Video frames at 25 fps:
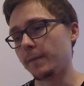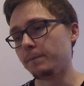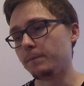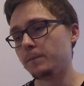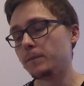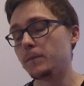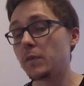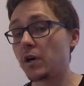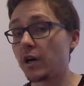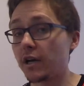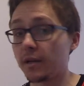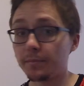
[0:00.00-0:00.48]

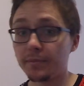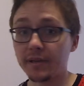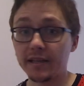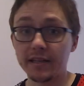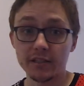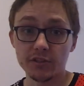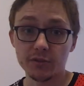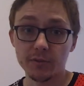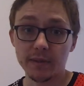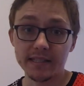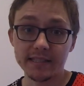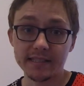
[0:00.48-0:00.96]
Mine being a
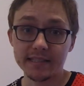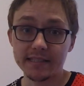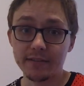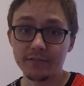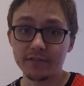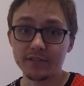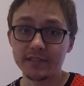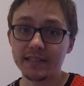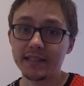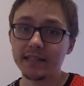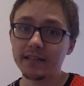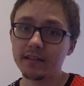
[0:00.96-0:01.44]

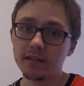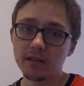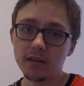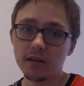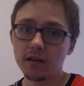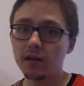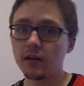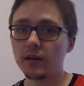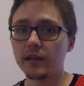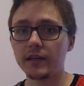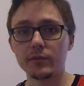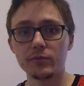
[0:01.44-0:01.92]
2017
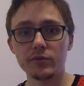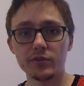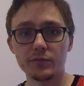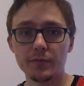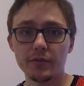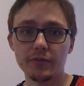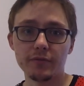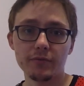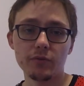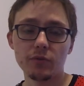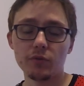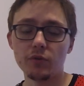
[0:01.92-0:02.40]
car, it was
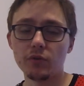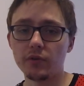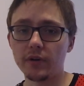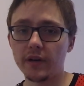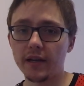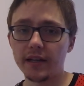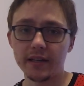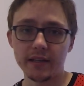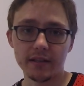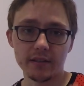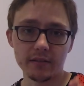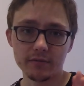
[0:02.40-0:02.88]
before
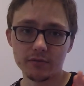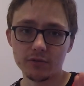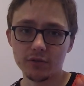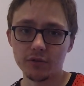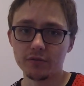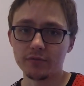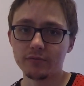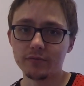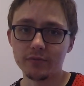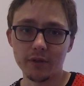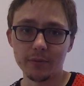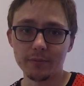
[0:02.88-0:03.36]
any sort
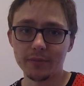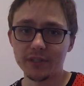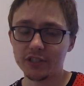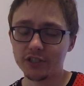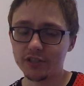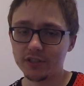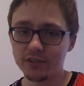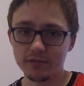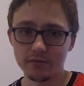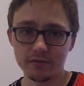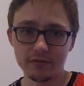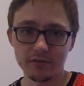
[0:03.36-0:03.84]
of
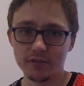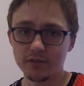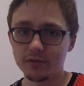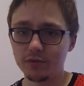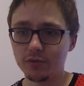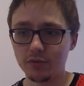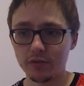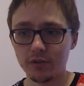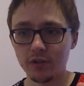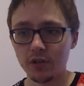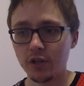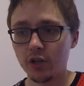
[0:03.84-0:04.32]
emissions
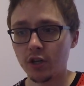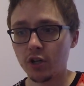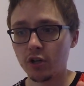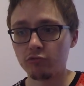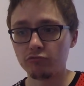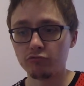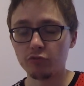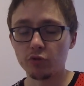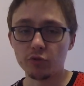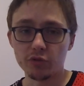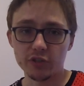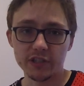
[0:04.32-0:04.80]
or
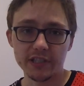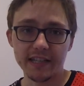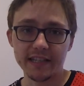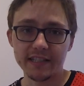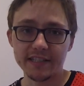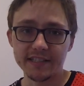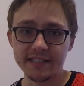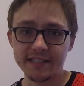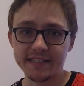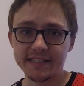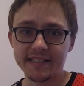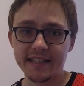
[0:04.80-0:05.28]
rule
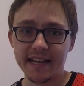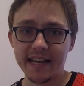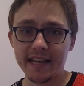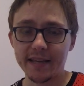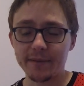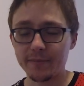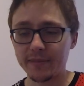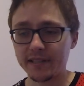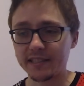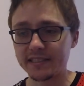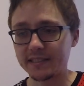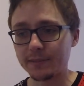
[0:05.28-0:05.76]
changes
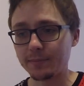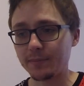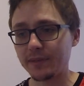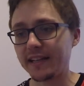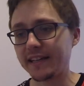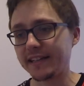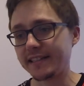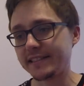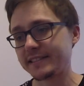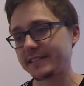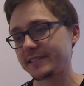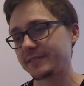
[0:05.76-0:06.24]
came into
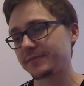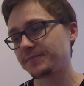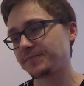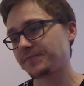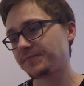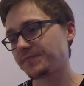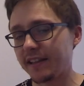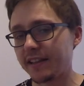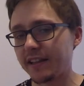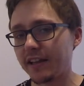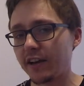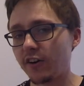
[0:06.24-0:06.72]
place.
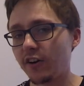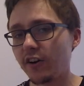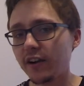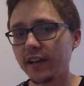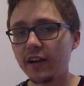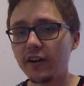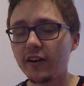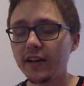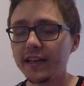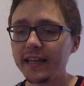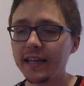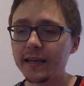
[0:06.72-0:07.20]
Now,
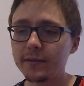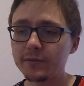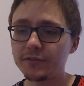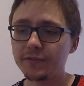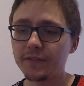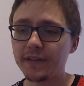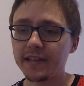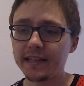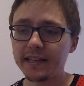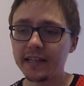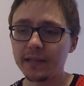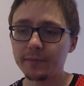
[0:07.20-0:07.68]
I kept
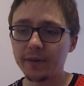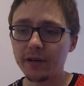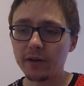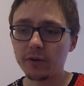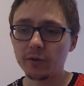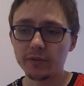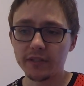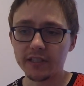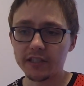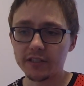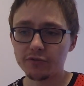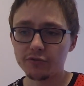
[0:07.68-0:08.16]
thinking about all
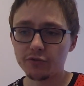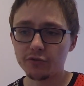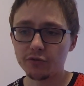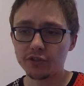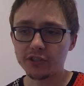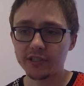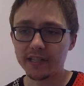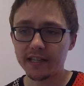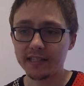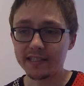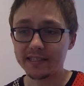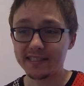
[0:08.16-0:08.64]
these rule
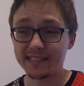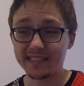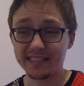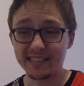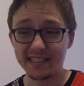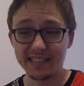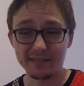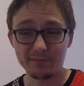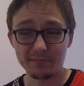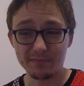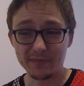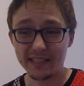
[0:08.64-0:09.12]
changes
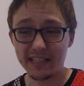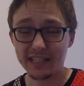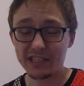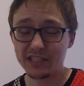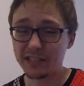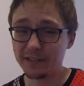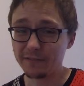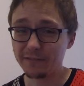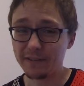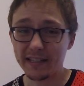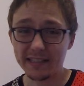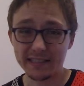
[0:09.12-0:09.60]
in
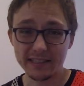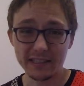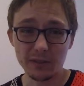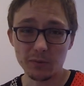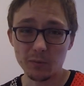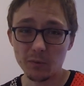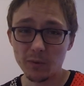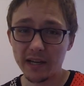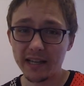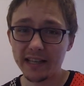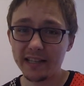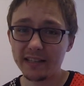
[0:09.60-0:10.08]
potentially affecting the
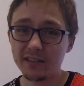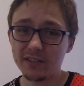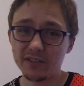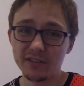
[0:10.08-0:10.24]
weight,